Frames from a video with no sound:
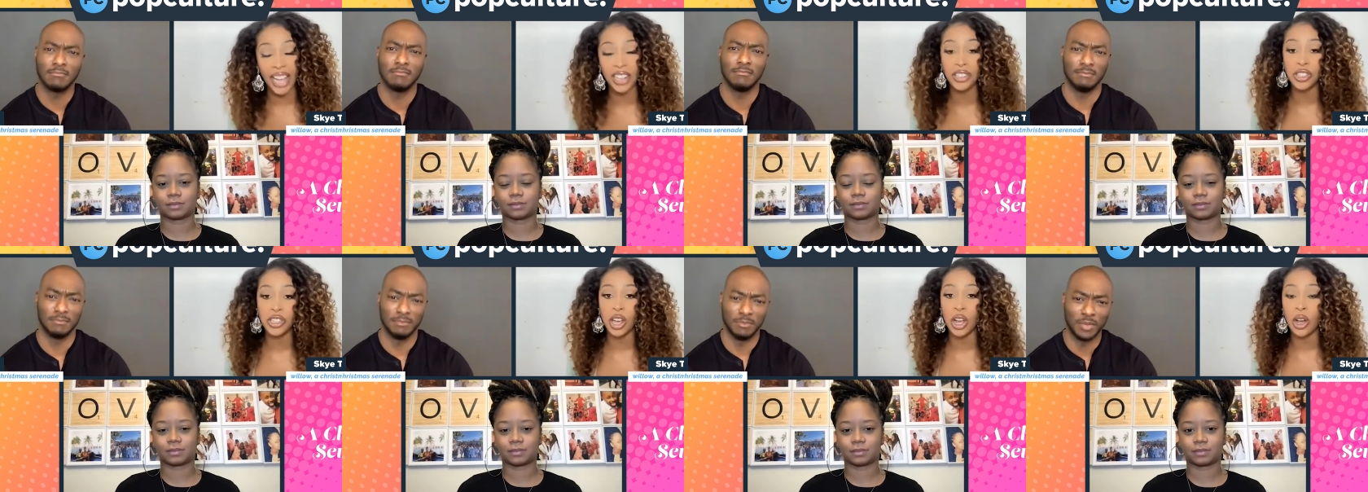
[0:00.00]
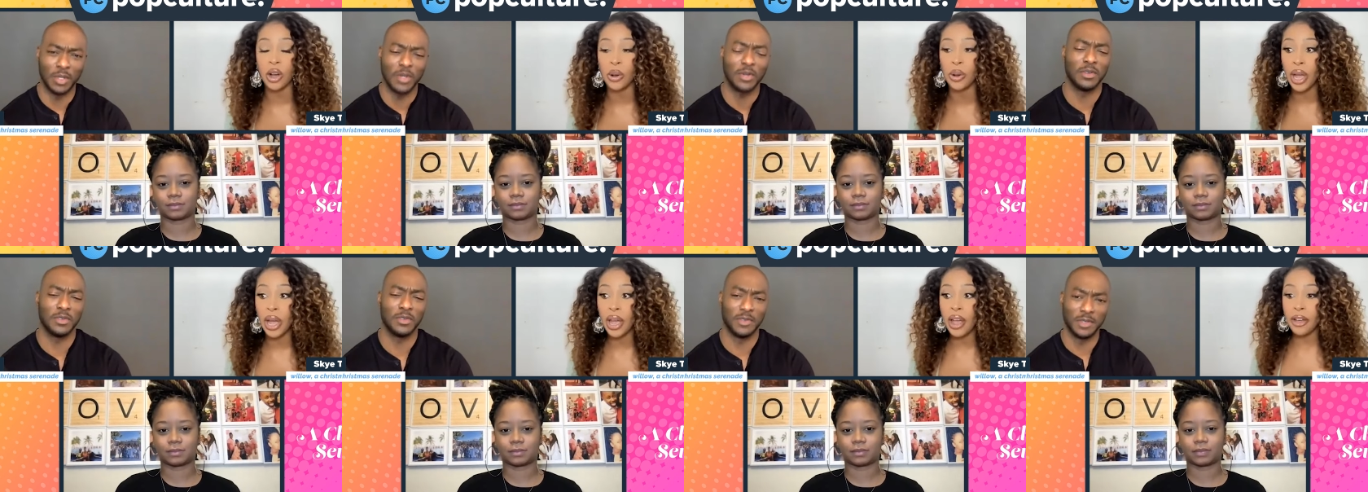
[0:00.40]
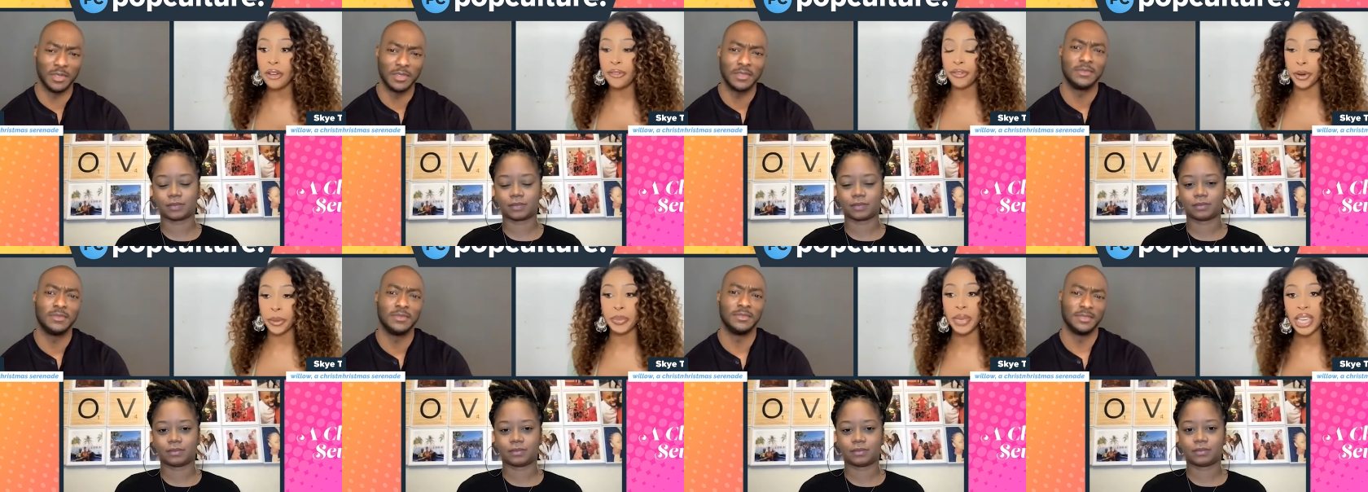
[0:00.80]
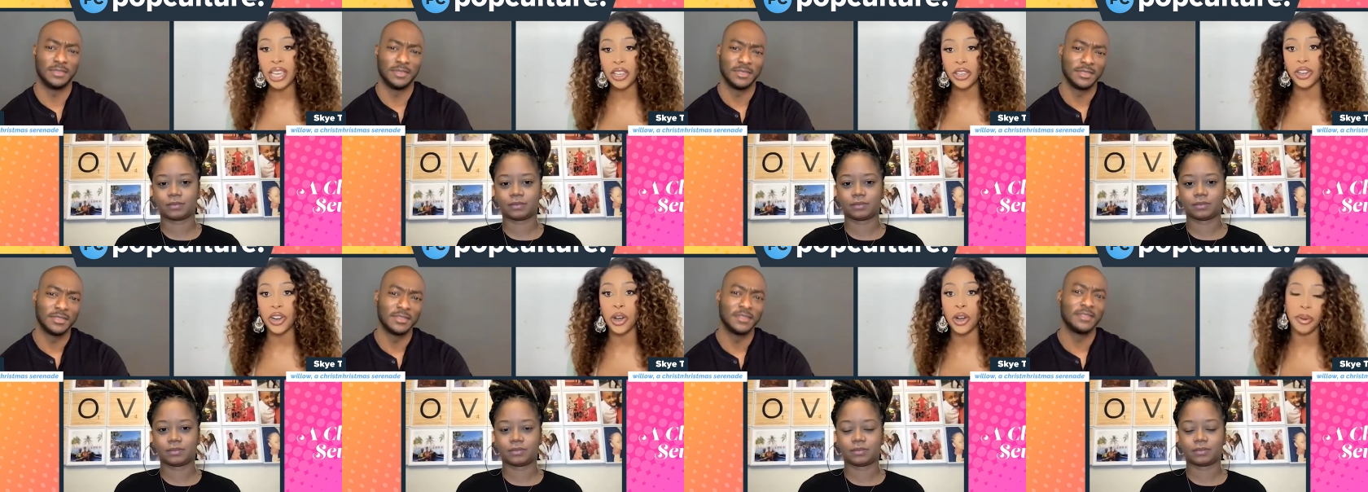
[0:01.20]
Speaker 1: And so for
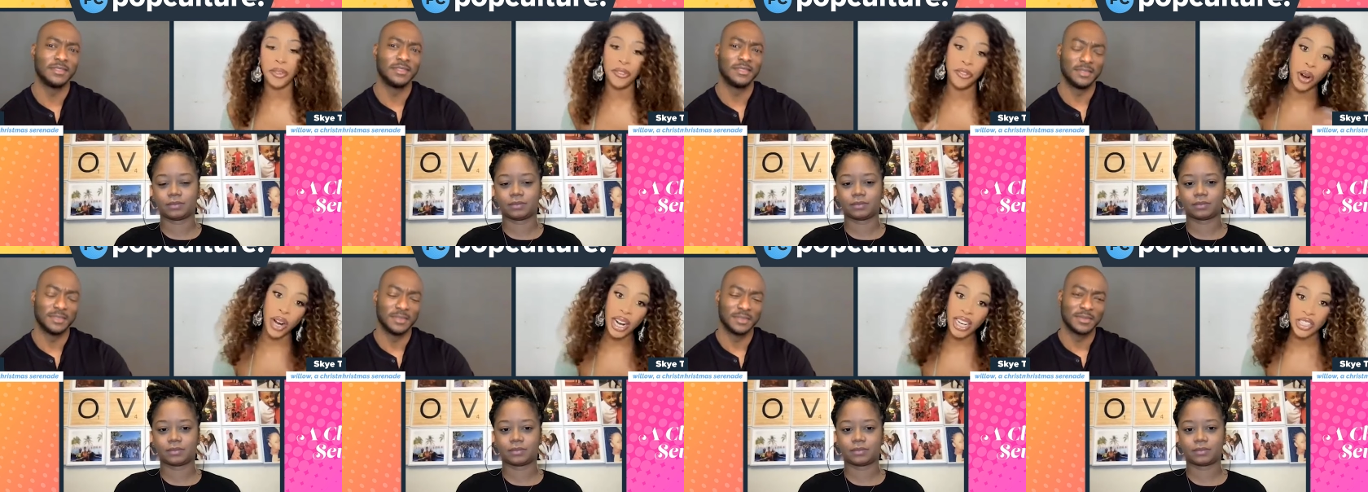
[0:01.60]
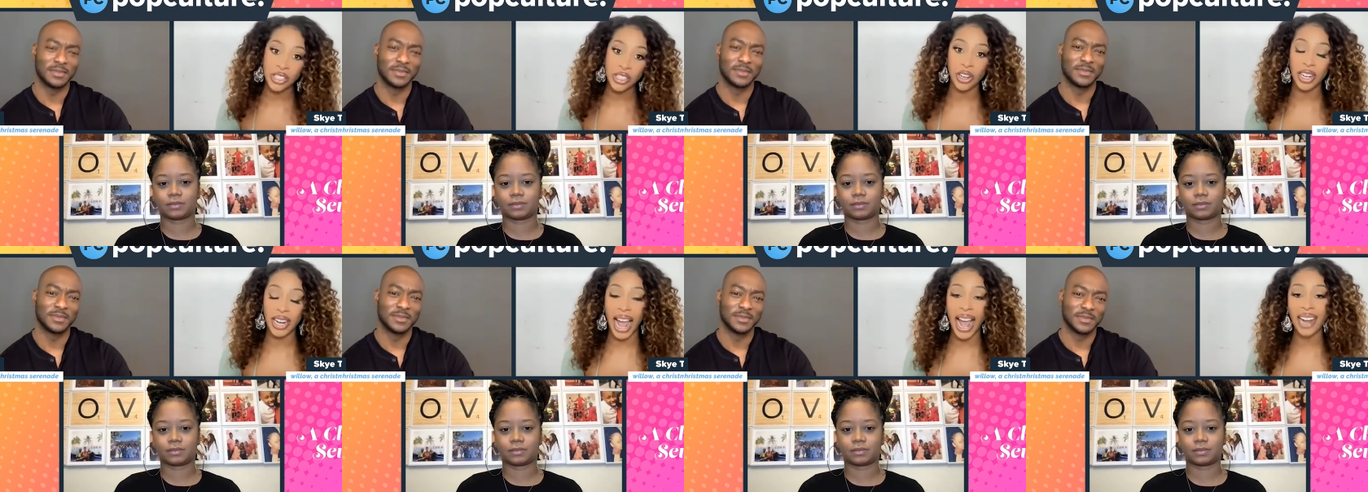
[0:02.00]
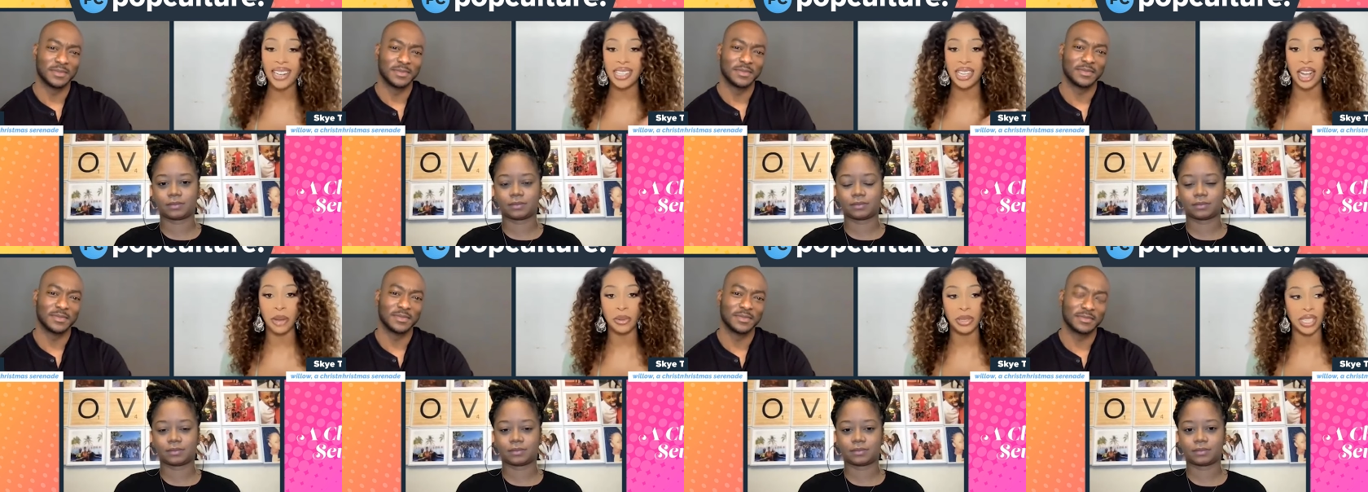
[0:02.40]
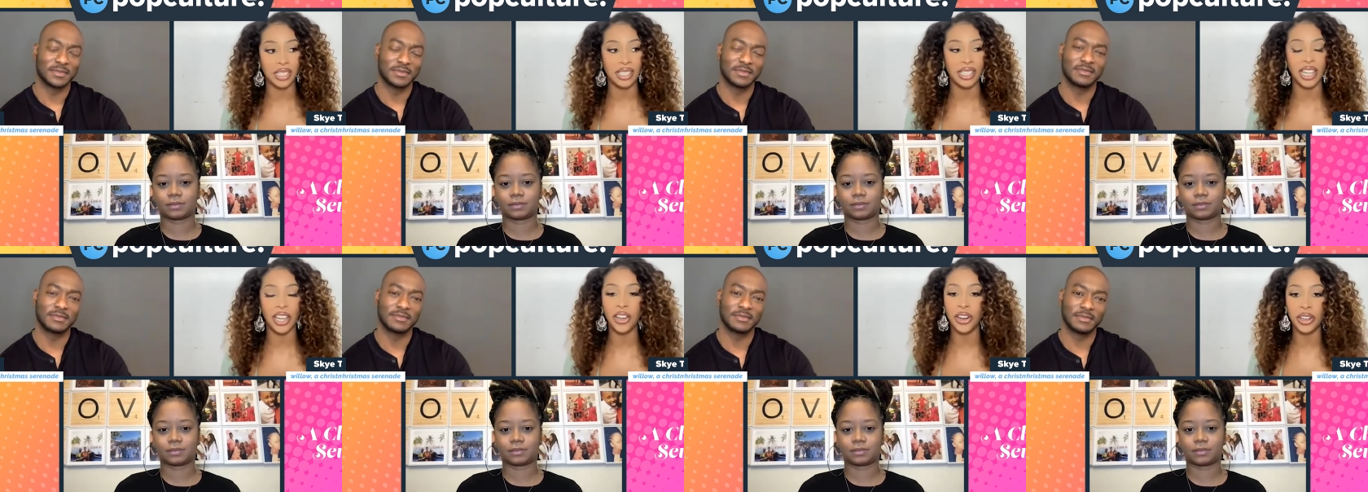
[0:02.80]
me, you know, before I started acting, I was
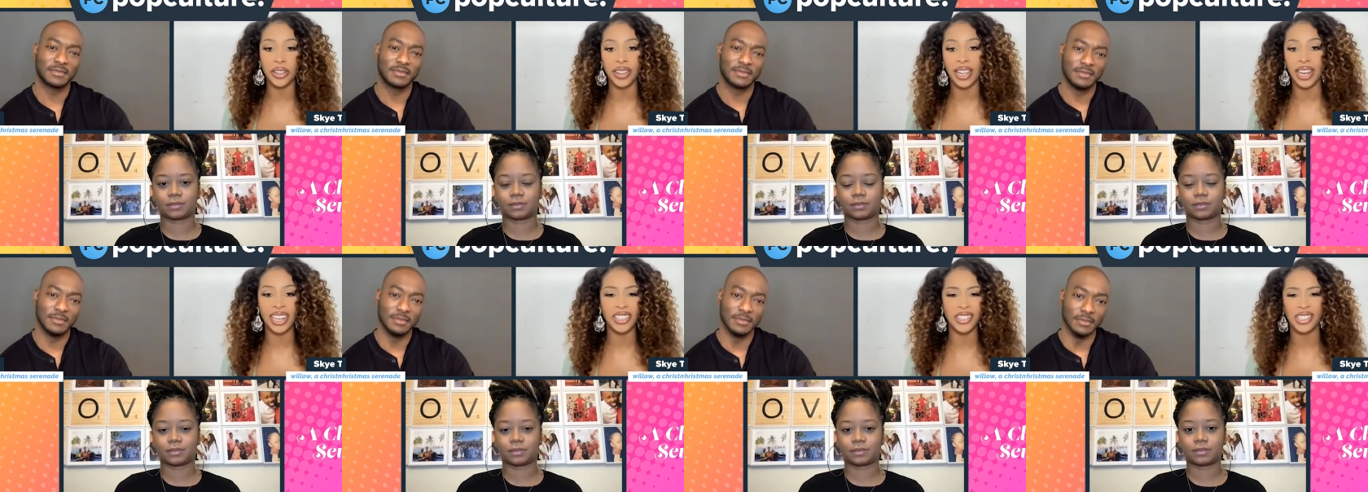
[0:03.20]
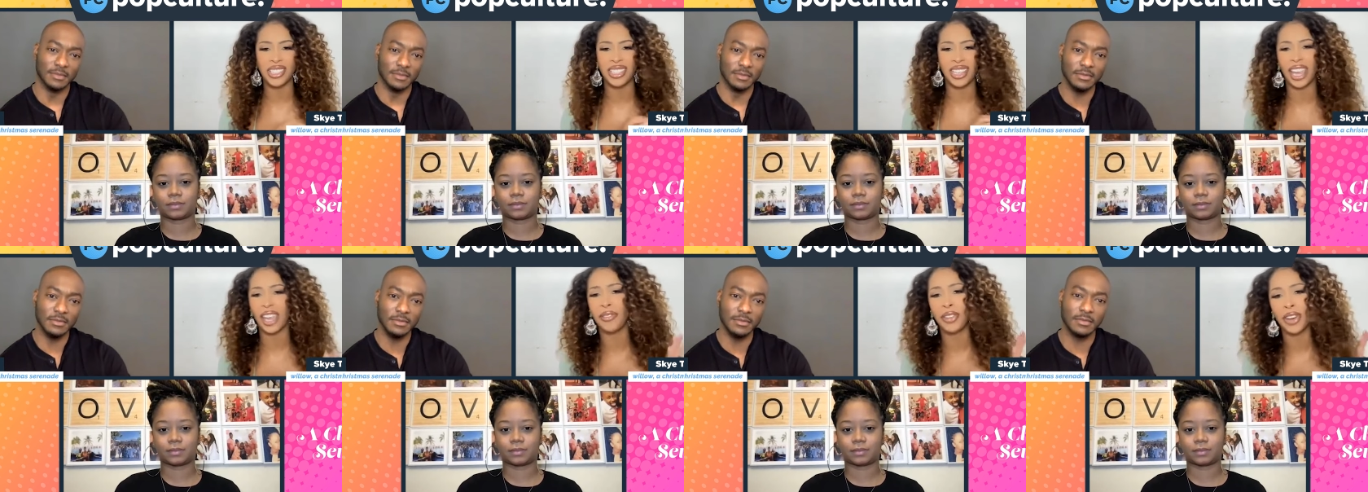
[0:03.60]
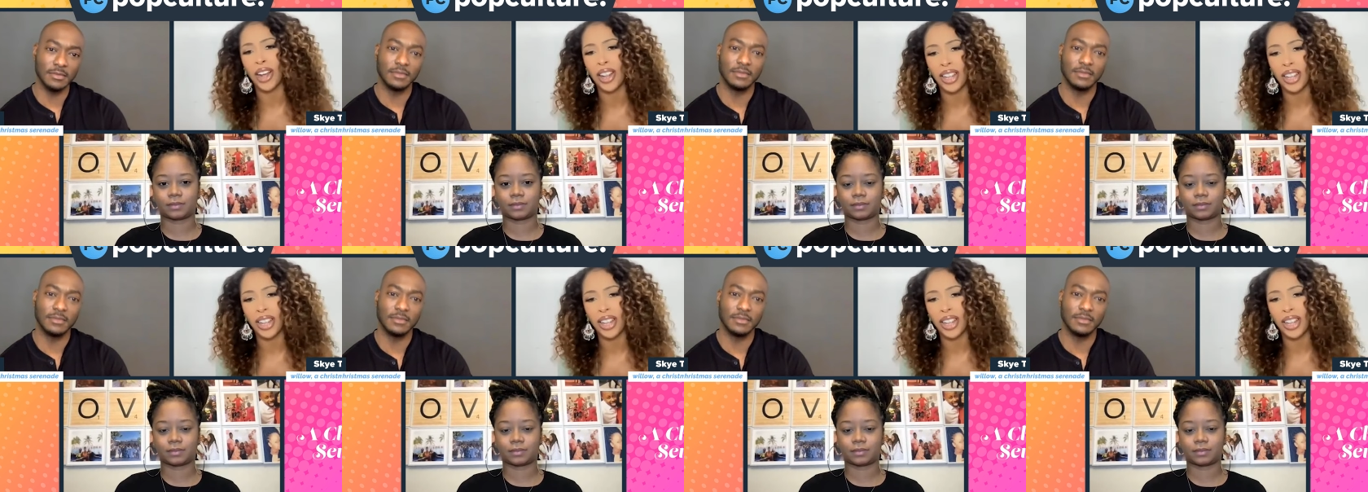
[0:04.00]
a singer and then I just gave it